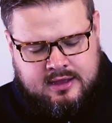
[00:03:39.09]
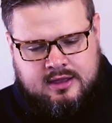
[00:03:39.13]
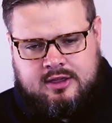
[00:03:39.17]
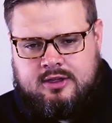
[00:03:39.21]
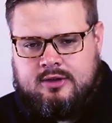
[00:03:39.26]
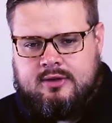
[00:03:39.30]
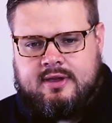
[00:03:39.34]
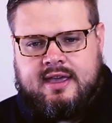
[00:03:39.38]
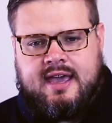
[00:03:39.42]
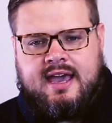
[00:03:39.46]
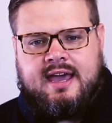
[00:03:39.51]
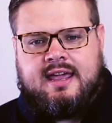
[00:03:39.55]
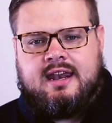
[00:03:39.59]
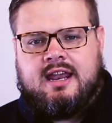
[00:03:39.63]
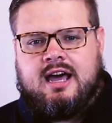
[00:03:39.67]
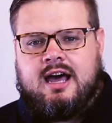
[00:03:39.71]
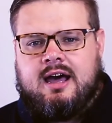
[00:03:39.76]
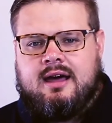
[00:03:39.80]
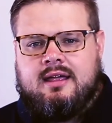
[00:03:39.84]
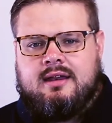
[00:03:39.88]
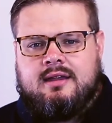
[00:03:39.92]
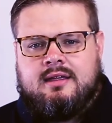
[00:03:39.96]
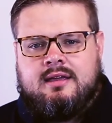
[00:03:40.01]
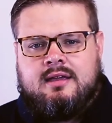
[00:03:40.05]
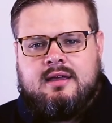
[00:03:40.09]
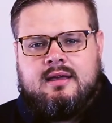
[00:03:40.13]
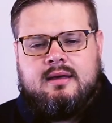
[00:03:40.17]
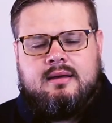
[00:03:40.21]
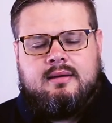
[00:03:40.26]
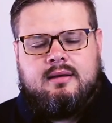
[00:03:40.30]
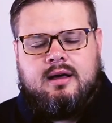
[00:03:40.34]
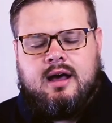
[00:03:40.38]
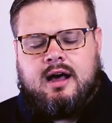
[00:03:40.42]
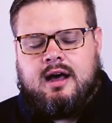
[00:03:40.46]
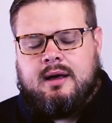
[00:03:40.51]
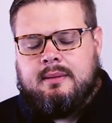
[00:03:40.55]
You cannot
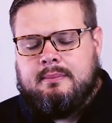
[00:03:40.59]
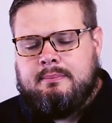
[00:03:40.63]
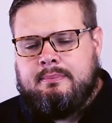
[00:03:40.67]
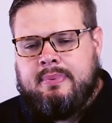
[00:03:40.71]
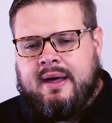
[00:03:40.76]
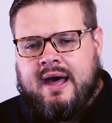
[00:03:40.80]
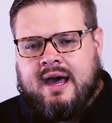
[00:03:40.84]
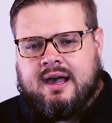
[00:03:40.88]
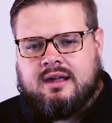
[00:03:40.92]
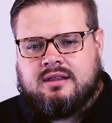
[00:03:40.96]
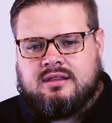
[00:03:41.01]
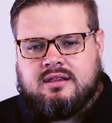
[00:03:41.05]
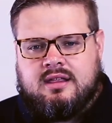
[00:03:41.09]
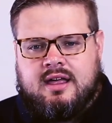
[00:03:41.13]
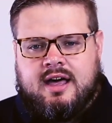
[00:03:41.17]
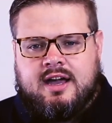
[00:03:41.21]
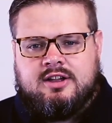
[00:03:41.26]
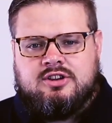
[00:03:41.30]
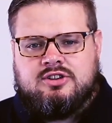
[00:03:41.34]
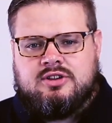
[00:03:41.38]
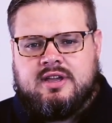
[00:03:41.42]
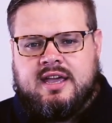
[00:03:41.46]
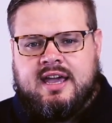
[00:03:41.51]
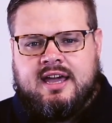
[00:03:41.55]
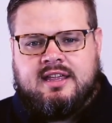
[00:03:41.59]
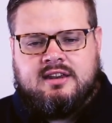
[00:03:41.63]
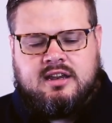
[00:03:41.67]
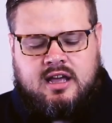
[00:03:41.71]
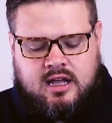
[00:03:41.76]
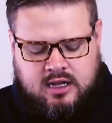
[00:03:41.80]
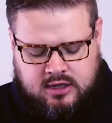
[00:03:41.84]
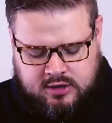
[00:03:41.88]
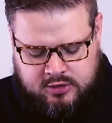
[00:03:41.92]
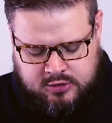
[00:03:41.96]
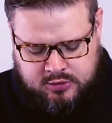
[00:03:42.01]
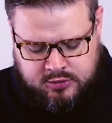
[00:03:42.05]
backslide. You
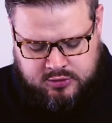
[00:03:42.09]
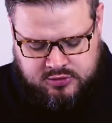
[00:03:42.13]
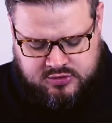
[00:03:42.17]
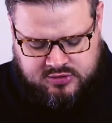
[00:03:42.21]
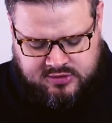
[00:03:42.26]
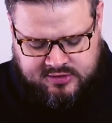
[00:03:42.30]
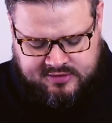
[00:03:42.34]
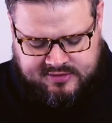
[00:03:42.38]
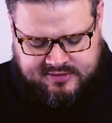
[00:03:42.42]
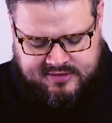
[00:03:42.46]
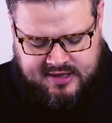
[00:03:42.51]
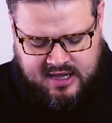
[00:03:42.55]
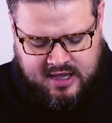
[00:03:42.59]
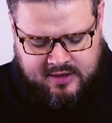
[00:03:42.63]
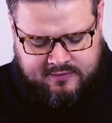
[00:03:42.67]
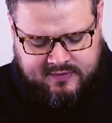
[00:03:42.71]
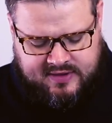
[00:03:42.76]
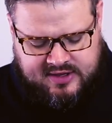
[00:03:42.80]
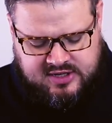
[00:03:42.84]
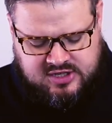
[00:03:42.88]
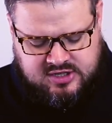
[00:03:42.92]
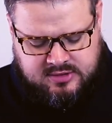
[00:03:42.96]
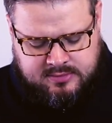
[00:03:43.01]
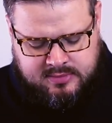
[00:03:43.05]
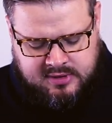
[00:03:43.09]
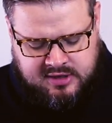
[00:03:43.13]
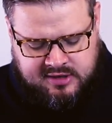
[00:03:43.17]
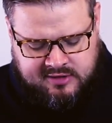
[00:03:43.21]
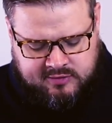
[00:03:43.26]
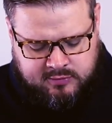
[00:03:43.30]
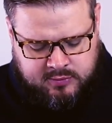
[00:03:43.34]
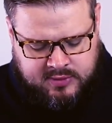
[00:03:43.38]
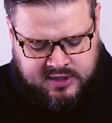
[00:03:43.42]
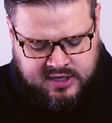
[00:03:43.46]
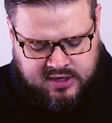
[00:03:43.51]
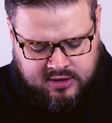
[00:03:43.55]
cannot lose your salvation
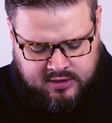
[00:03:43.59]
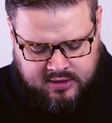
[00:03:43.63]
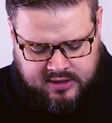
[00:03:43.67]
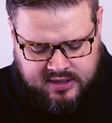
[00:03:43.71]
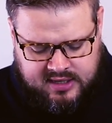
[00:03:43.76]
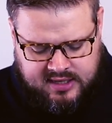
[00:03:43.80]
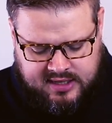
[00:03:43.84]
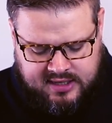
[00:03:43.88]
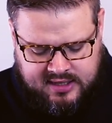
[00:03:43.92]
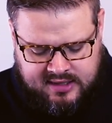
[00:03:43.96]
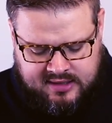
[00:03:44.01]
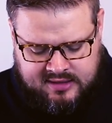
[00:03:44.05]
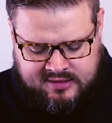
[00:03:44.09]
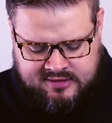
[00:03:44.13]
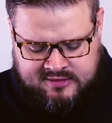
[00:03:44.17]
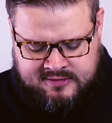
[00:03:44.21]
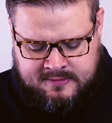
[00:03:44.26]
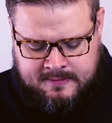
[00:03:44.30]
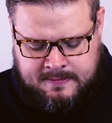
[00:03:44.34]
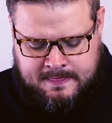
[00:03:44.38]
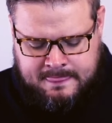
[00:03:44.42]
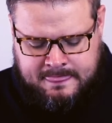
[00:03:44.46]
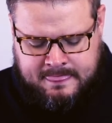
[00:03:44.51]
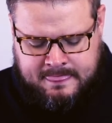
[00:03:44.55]
because we are His.